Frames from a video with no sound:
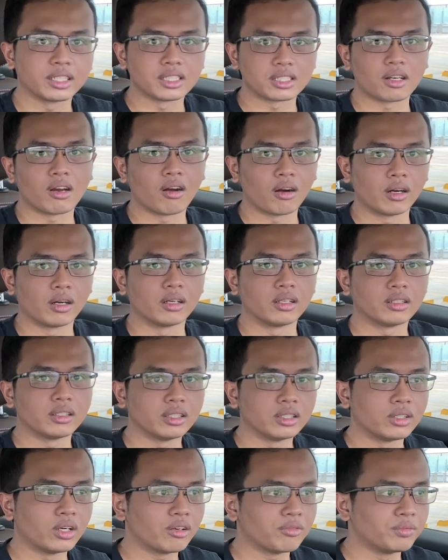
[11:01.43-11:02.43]
car.
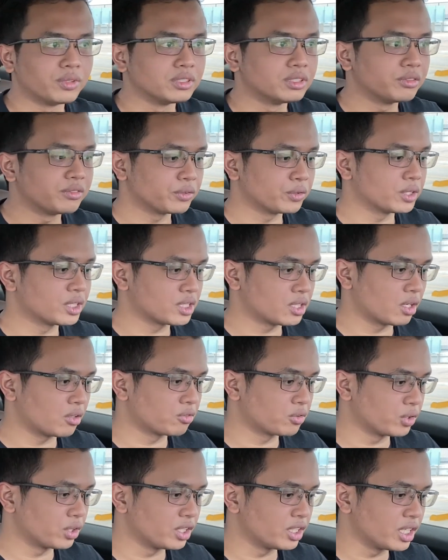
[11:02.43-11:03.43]
You know, I've been living with this car
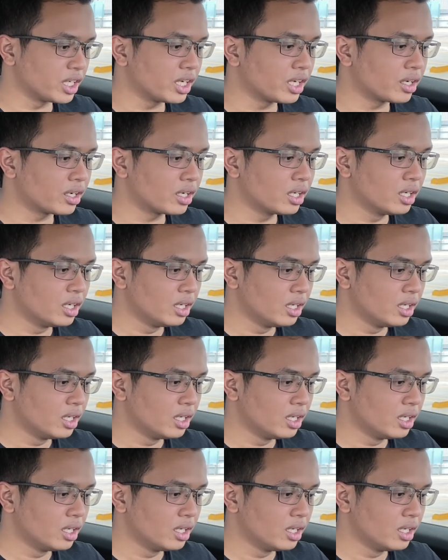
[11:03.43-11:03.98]
for a year.